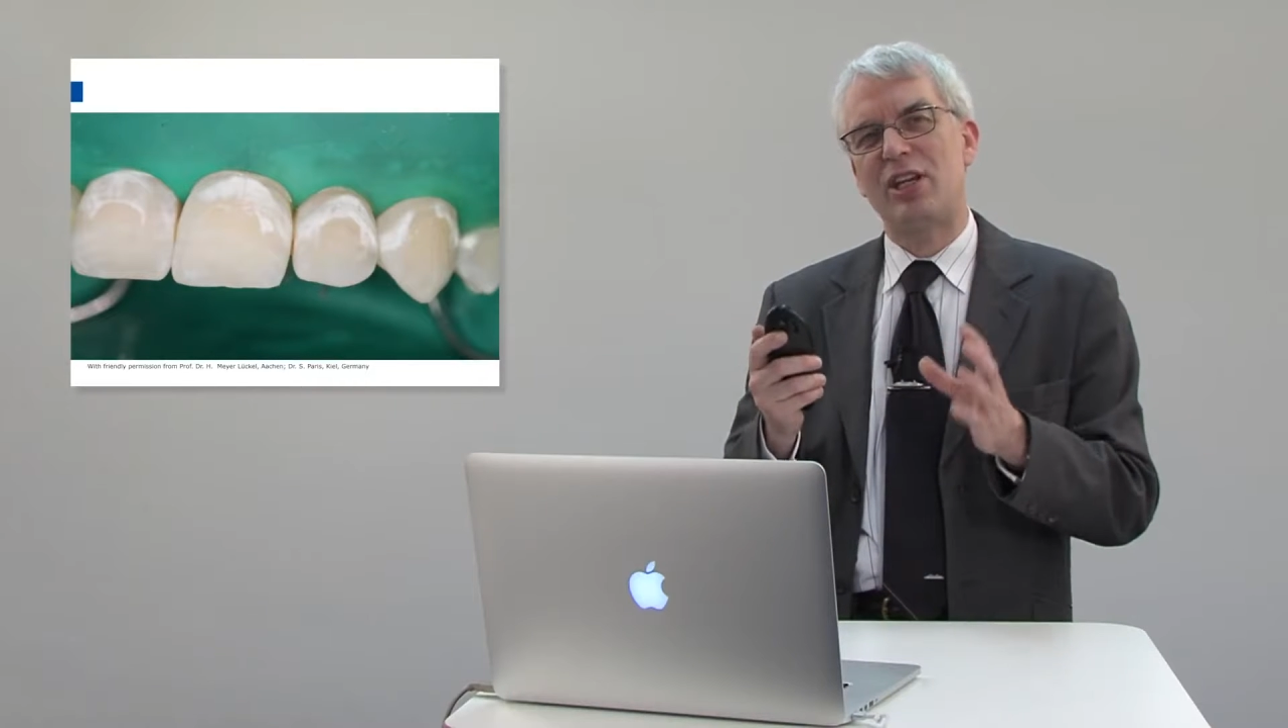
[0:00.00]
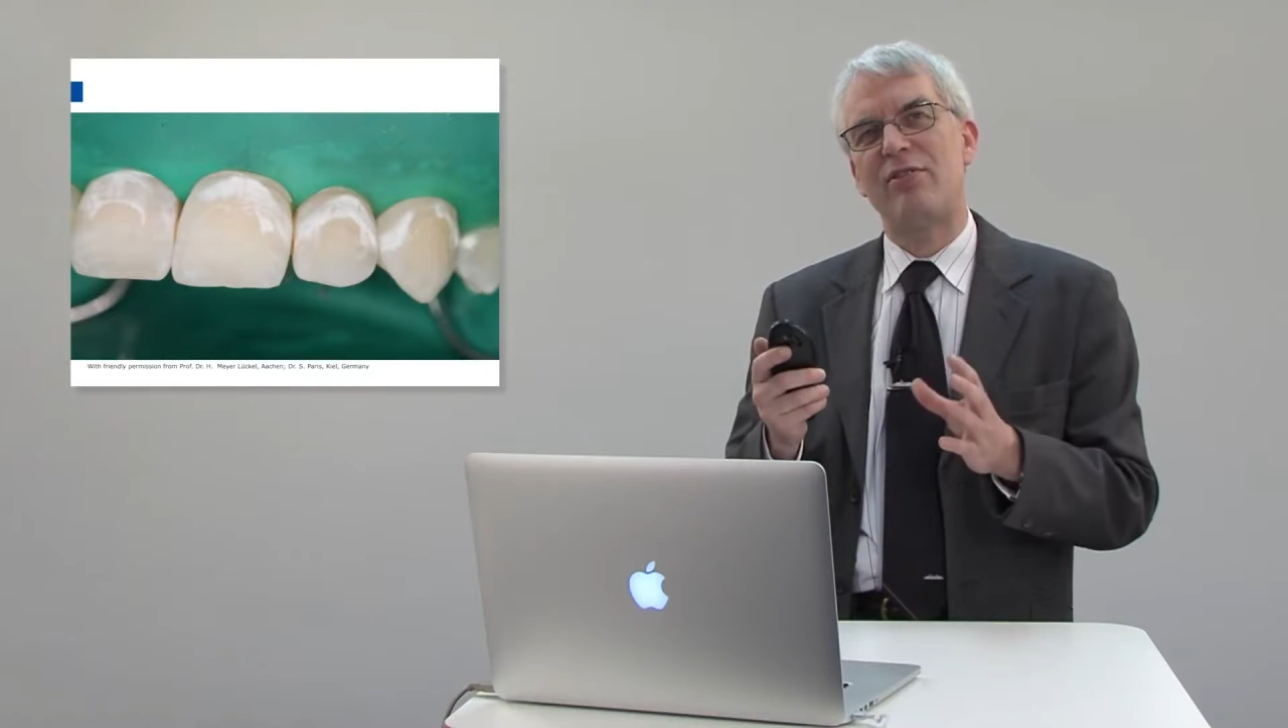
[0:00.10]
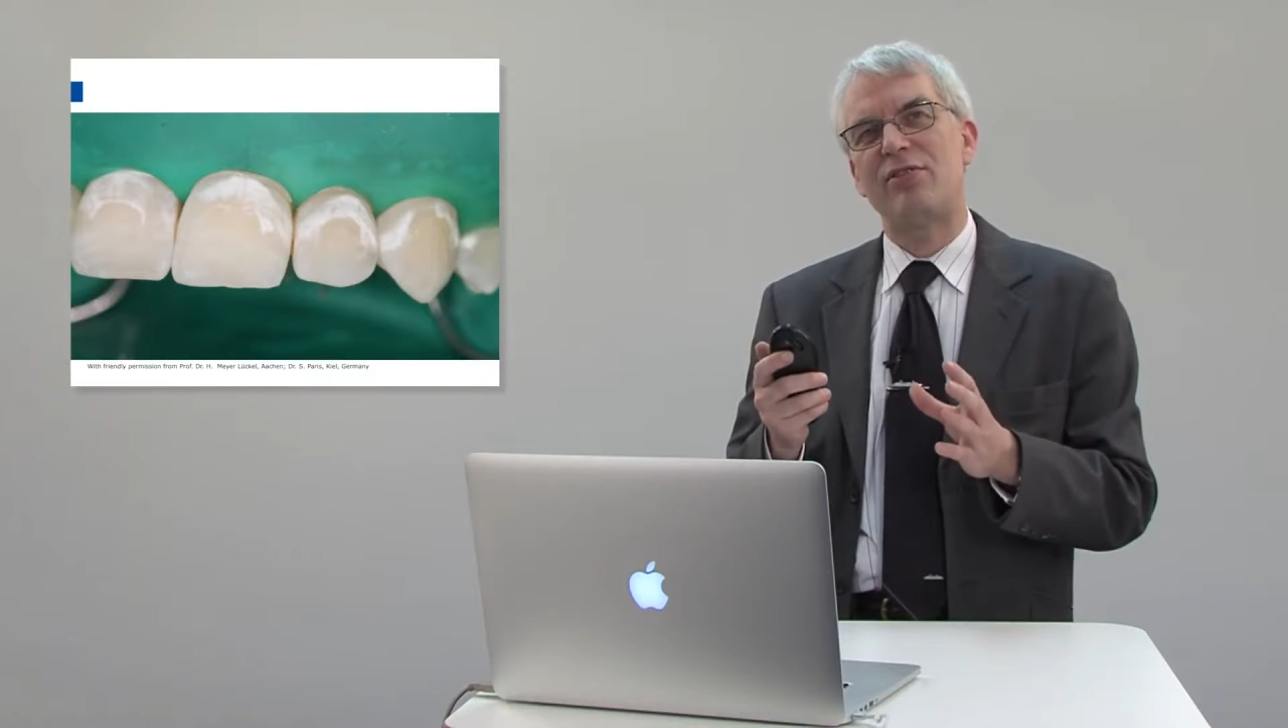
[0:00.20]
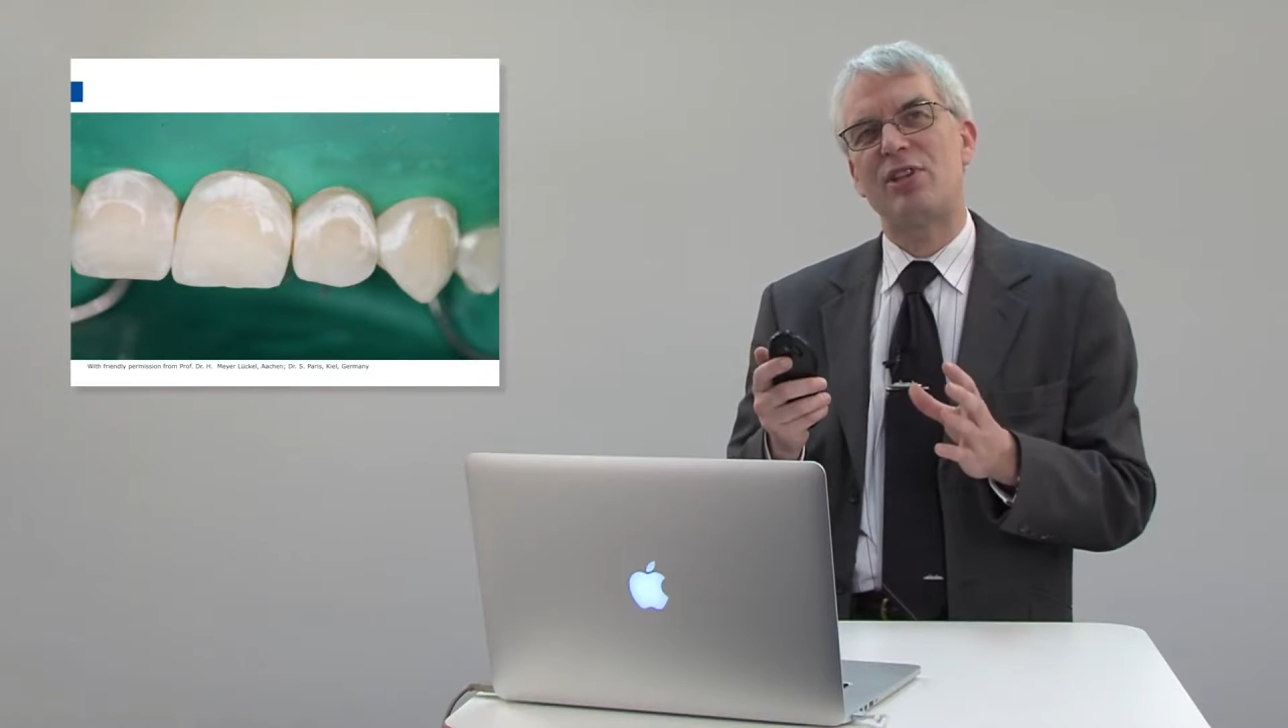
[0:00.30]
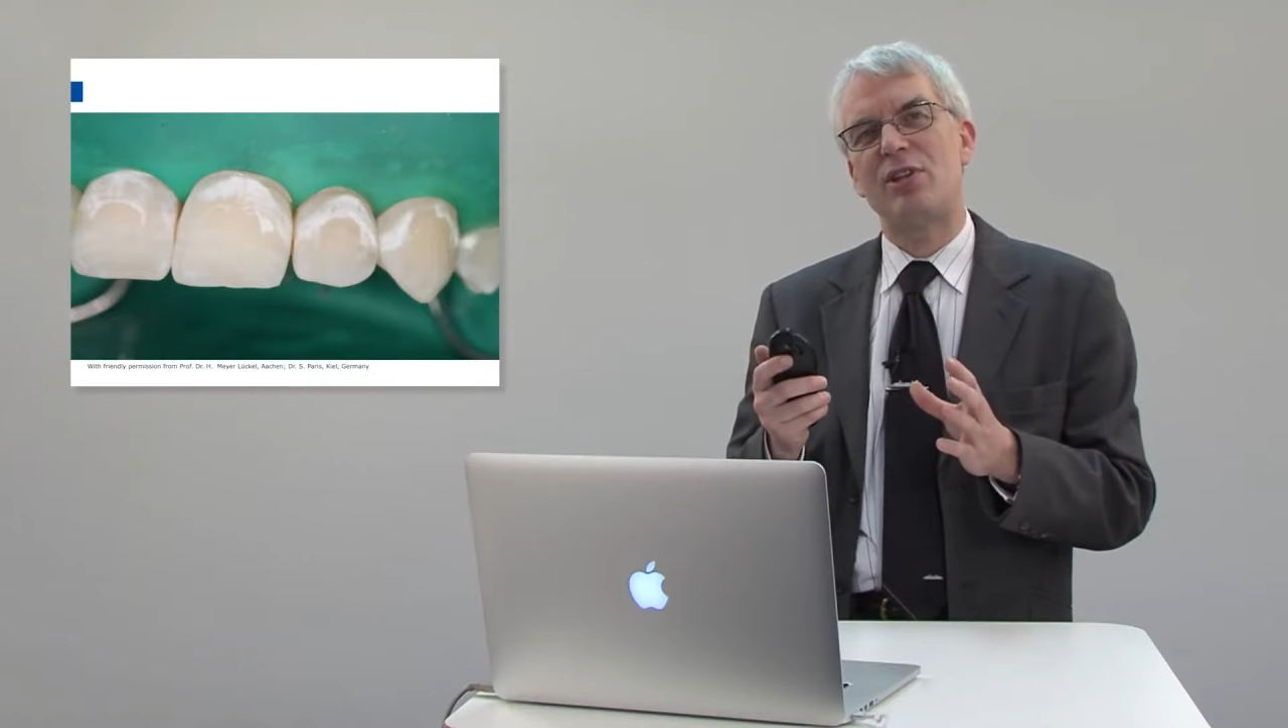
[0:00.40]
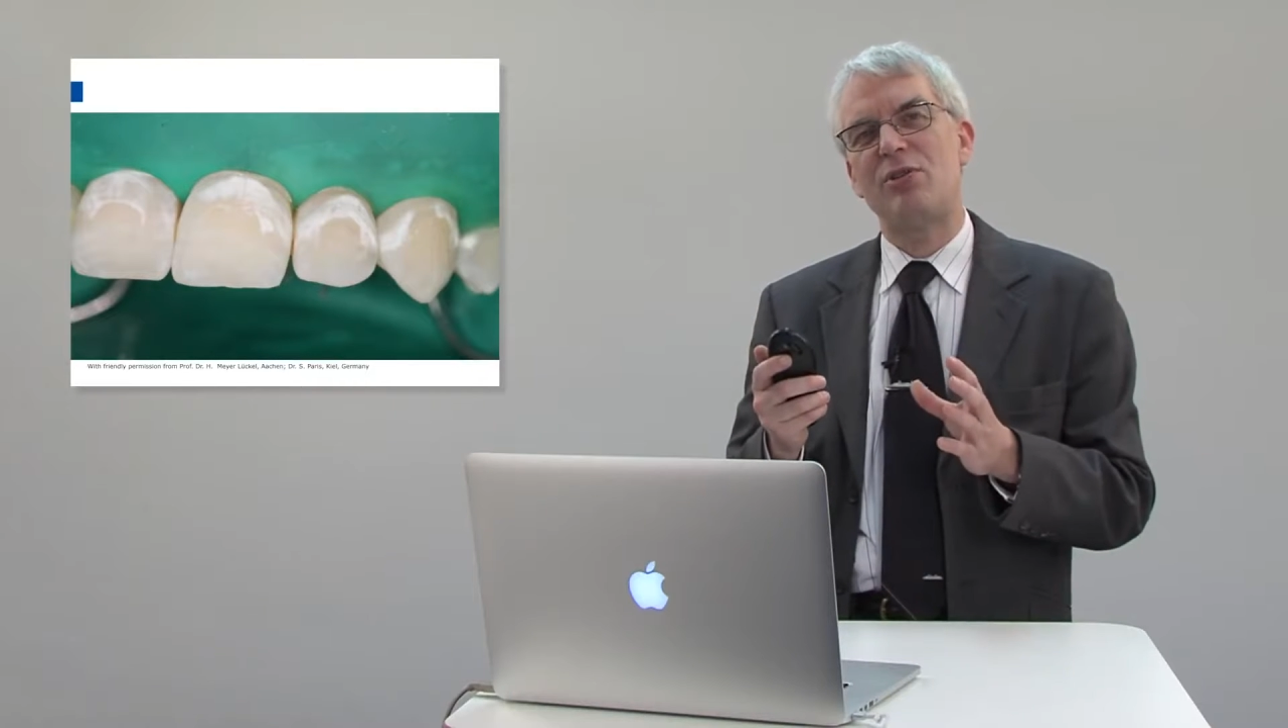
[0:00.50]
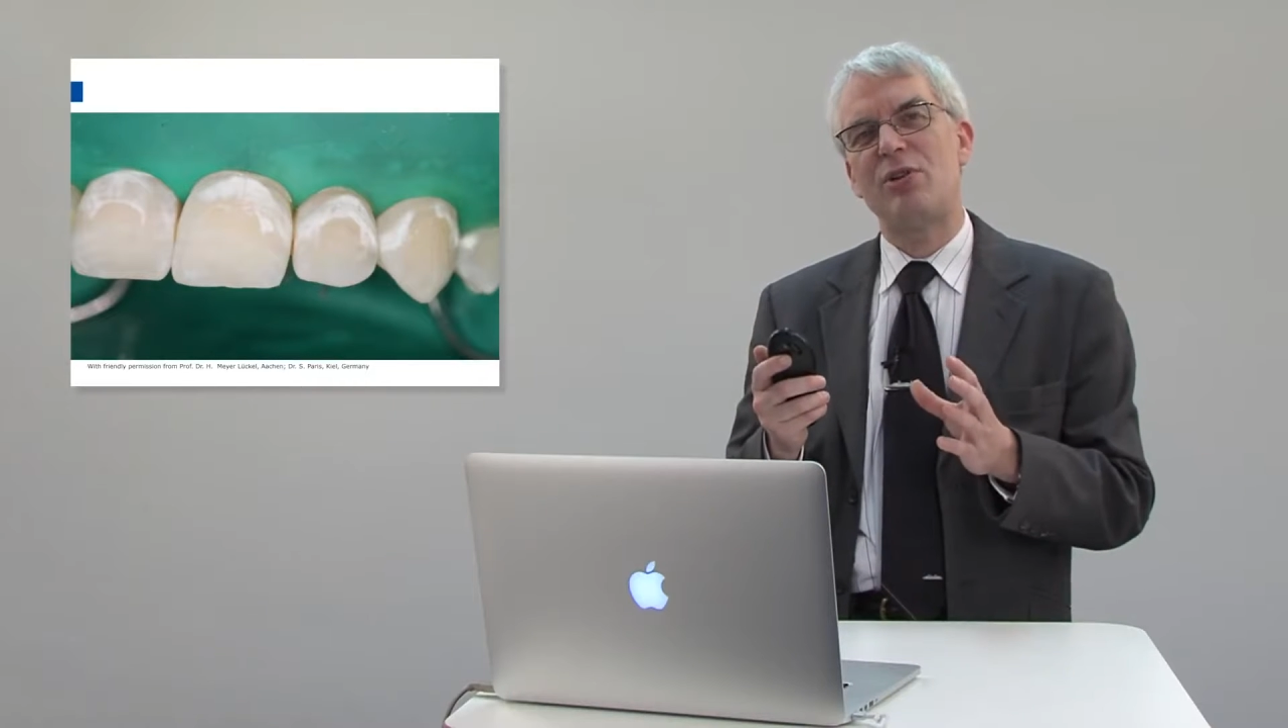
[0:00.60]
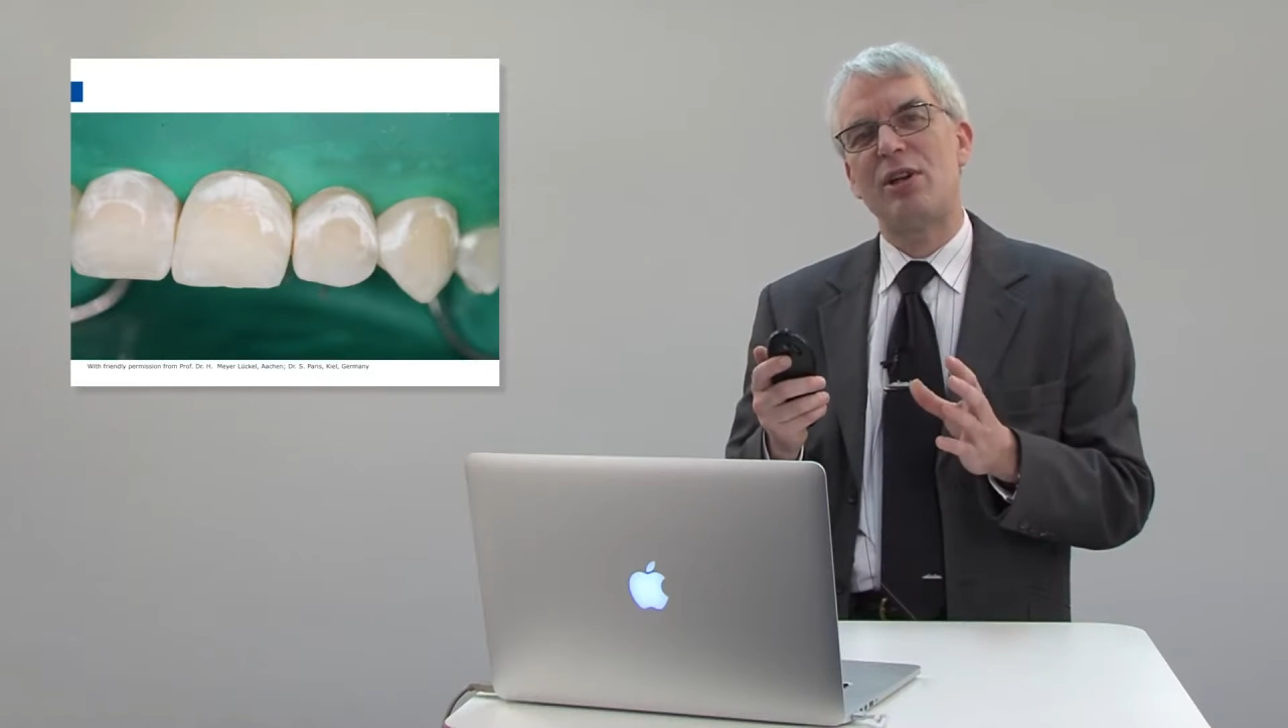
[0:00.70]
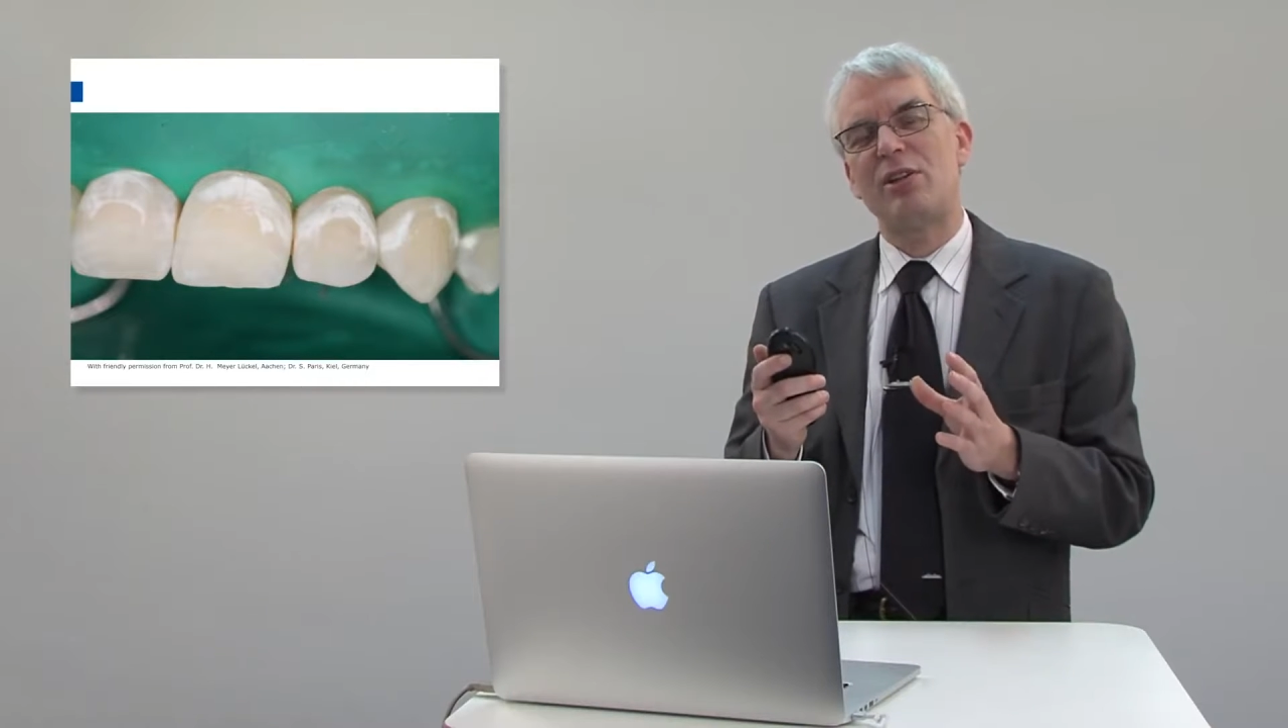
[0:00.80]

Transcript: gives you